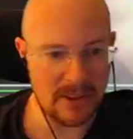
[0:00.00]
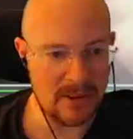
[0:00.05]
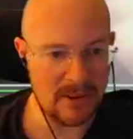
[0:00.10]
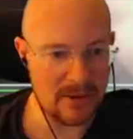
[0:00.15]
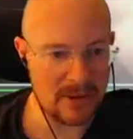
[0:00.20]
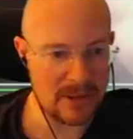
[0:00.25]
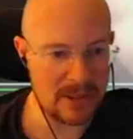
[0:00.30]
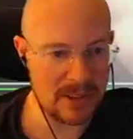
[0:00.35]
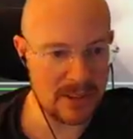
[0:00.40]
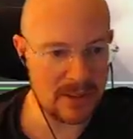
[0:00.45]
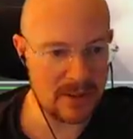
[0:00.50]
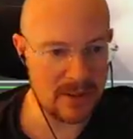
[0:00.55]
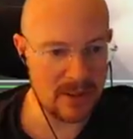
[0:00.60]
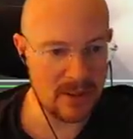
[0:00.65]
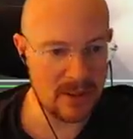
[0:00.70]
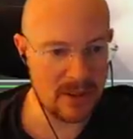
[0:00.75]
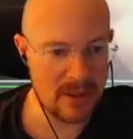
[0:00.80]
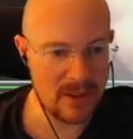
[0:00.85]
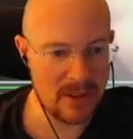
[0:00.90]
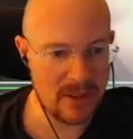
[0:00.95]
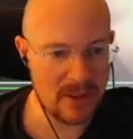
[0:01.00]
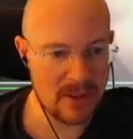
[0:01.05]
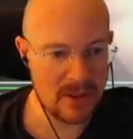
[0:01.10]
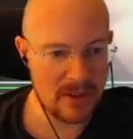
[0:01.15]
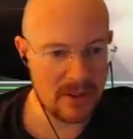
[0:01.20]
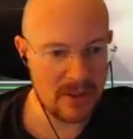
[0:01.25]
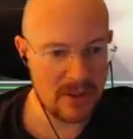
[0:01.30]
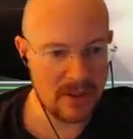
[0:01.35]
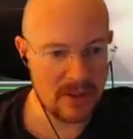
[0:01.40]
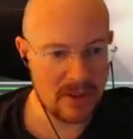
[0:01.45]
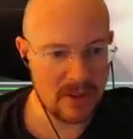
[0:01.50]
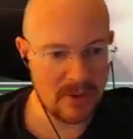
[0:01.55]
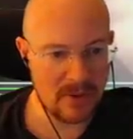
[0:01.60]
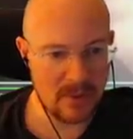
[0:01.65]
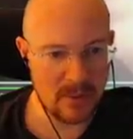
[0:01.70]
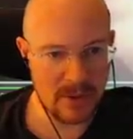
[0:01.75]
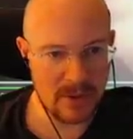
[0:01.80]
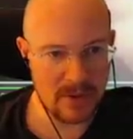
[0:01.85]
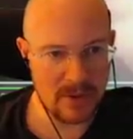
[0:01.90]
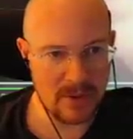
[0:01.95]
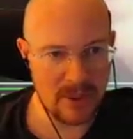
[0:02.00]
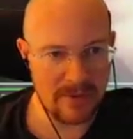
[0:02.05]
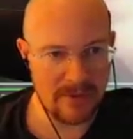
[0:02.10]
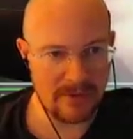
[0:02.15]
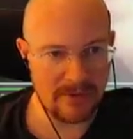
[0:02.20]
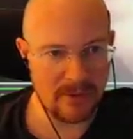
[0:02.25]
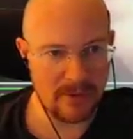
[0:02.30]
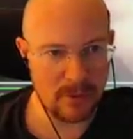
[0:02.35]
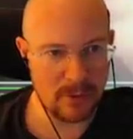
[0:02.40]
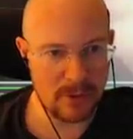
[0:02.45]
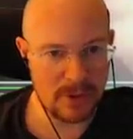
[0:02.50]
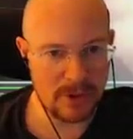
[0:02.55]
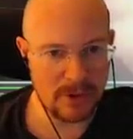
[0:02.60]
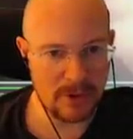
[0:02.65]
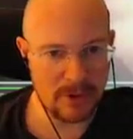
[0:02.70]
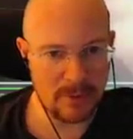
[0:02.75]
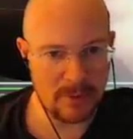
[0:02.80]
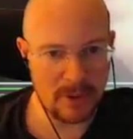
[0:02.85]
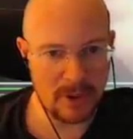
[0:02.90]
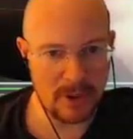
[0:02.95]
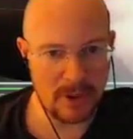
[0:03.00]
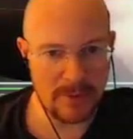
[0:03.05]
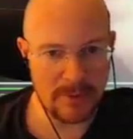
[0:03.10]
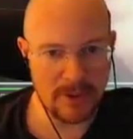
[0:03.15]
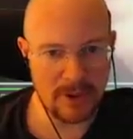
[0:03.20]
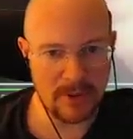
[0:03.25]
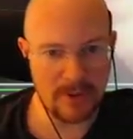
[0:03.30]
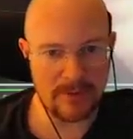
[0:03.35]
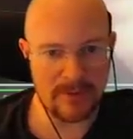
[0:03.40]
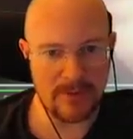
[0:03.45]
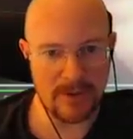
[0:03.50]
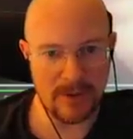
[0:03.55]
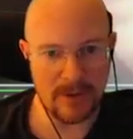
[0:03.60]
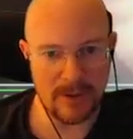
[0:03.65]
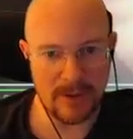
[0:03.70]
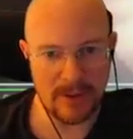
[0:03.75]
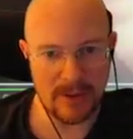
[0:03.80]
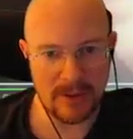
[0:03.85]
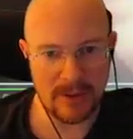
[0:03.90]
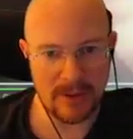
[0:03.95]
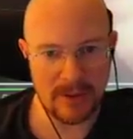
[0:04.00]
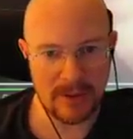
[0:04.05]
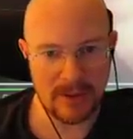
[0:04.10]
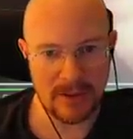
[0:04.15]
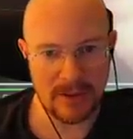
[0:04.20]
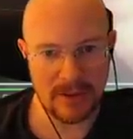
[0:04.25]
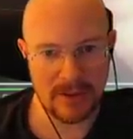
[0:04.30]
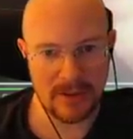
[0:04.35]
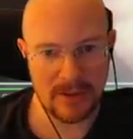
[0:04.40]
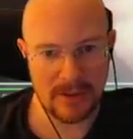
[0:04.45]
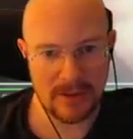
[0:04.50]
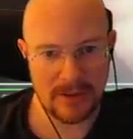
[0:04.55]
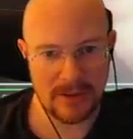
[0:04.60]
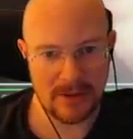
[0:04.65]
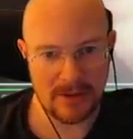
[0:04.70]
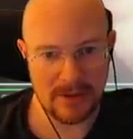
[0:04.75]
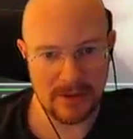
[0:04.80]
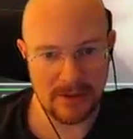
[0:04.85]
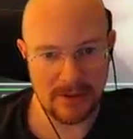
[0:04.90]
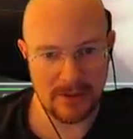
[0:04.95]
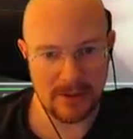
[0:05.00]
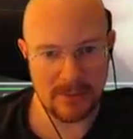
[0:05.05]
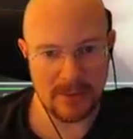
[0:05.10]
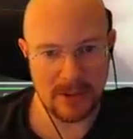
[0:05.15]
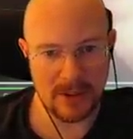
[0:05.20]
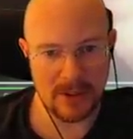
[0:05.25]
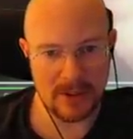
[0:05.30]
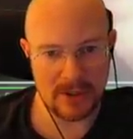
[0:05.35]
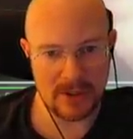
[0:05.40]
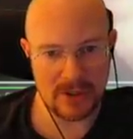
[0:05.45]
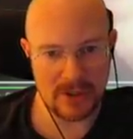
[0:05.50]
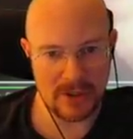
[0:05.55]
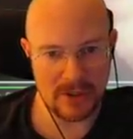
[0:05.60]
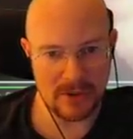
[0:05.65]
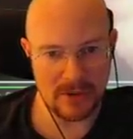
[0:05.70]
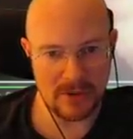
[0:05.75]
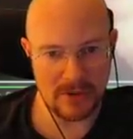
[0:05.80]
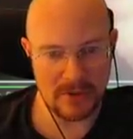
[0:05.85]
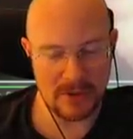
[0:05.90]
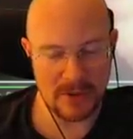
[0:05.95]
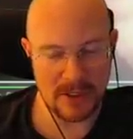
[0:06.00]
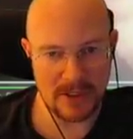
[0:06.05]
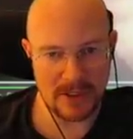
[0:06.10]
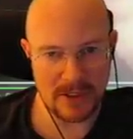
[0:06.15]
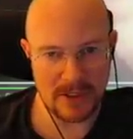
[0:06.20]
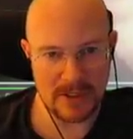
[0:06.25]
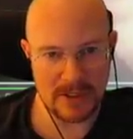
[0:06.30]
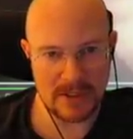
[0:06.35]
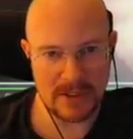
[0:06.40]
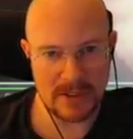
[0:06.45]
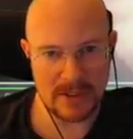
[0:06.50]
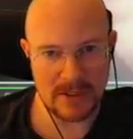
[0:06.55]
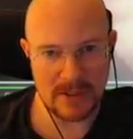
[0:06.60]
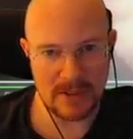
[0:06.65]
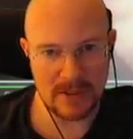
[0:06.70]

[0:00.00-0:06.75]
And it looks like we do have a full shield bar. Beautiful! You go beyond shields, Mantis.